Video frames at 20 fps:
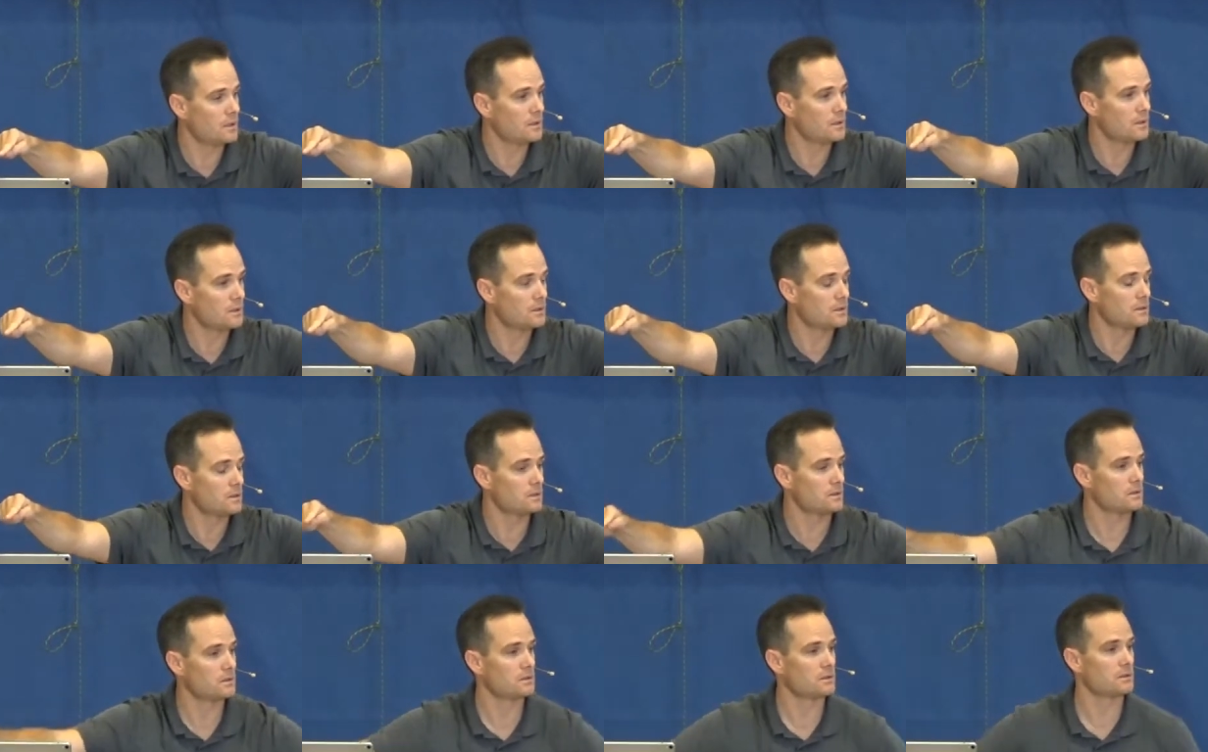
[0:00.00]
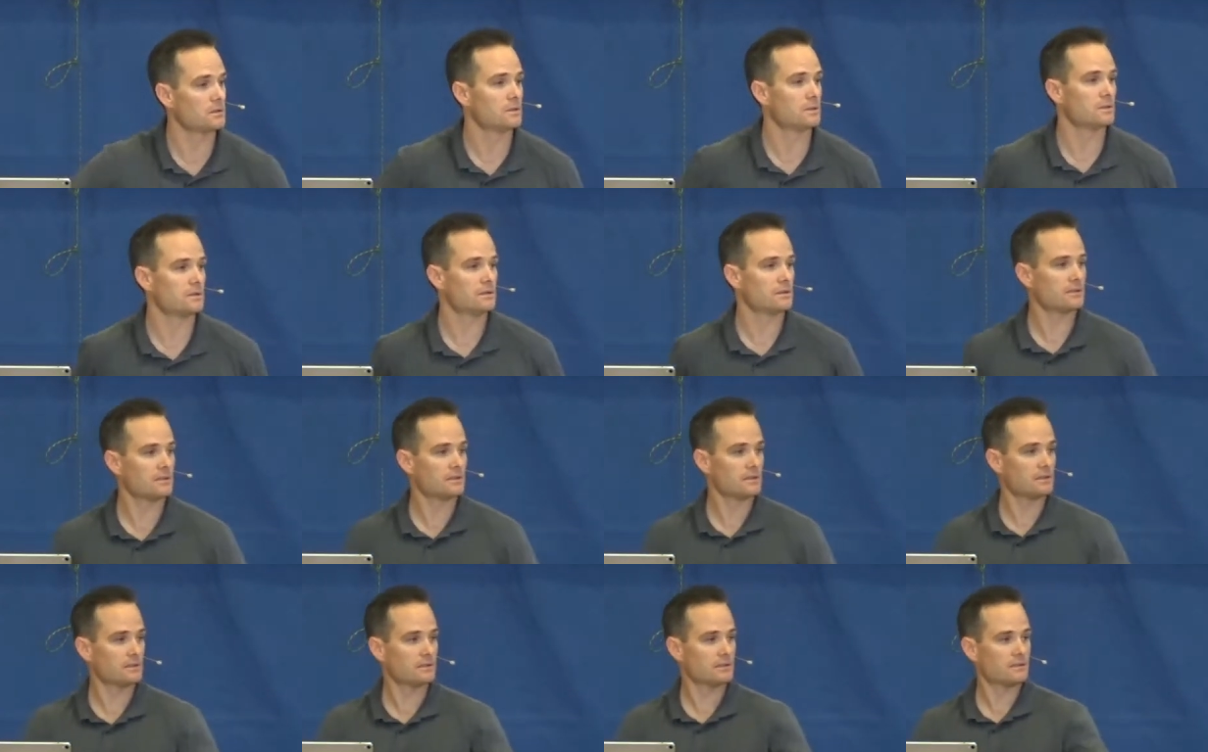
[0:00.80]

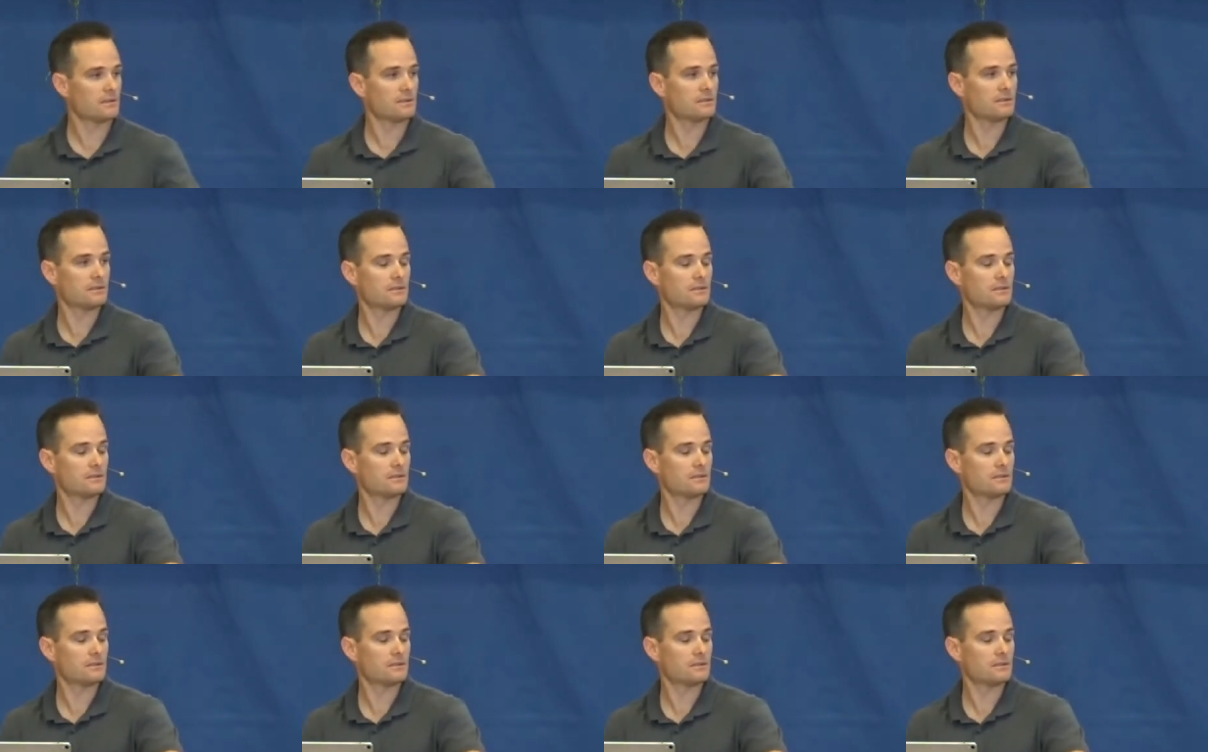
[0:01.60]
Nothing is said.